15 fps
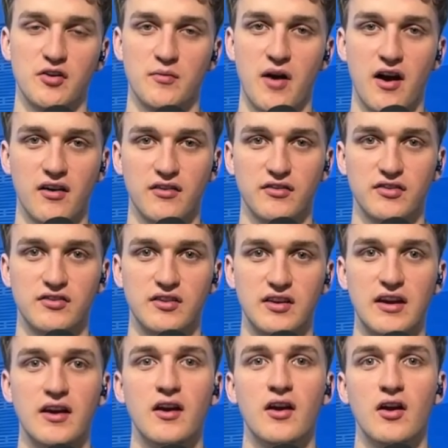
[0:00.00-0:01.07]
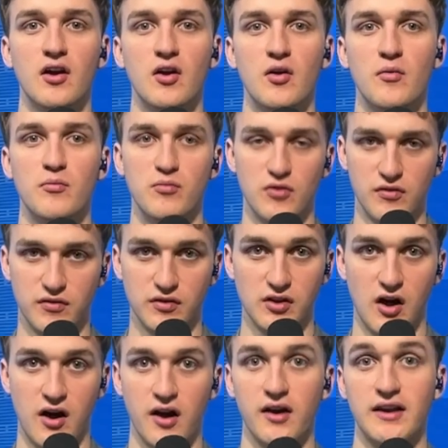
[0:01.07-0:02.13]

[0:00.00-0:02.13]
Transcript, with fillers: democracy, move along.